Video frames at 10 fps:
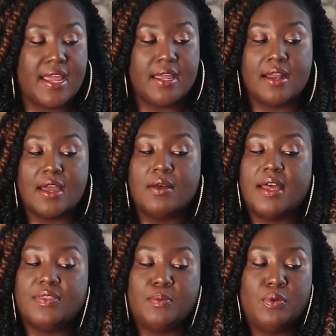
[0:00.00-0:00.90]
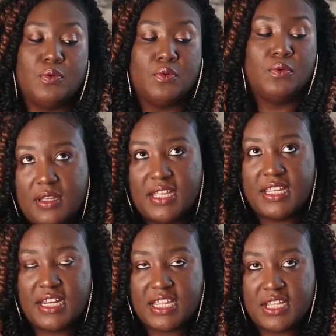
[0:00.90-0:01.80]
hanging out at the pool.
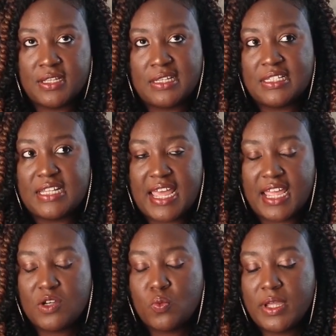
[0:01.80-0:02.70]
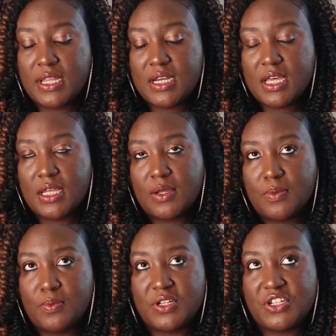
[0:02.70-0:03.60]
It is Edwin,
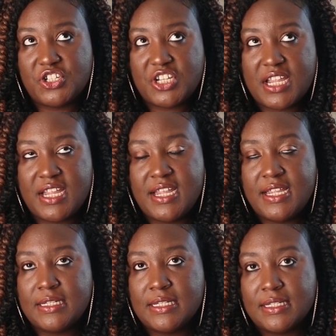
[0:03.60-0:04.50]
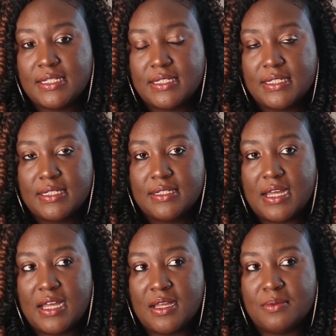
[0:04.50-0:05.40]
Rashid,
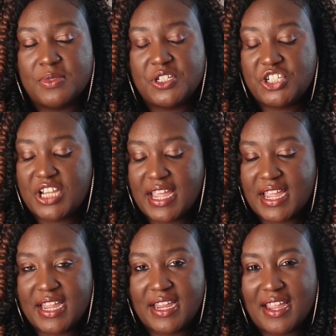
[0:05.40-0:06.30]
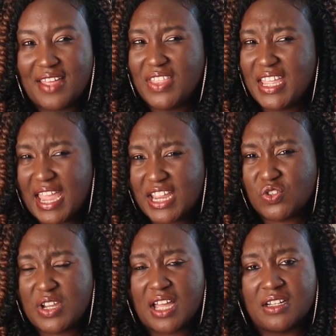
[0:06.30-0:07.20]
Shay, I think
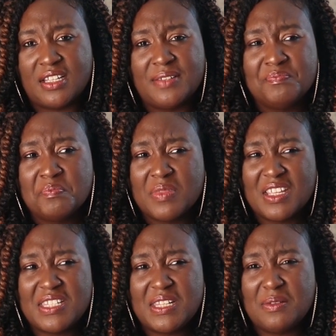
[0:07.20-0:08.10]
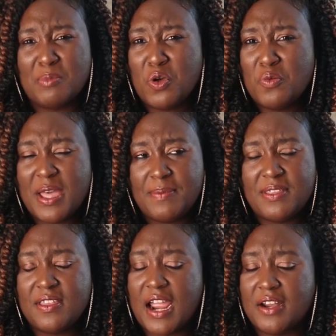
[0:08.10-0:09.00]
Adriana, Simone might be
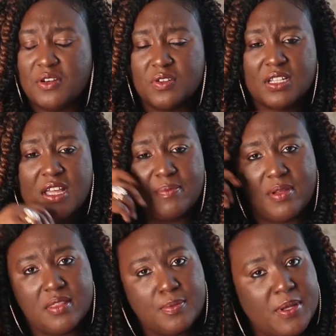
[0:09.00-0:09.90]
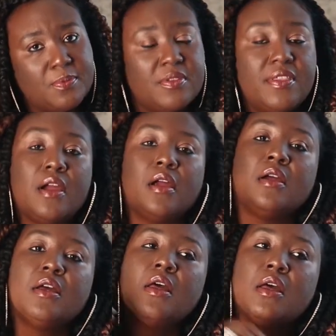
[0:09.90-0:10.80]
there. I don't know. It's a couple other people there.
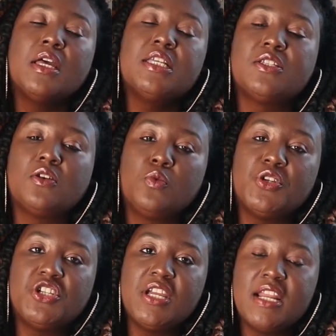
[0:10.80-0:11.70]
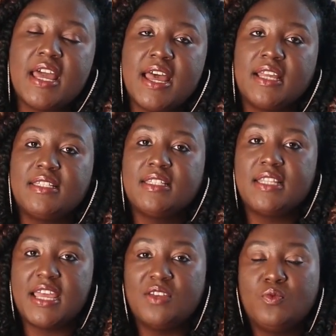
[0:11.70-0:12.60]
And so Rashid asks
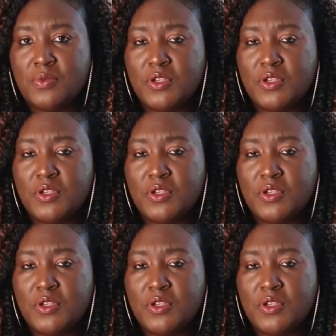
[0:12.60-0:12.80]
Edwin,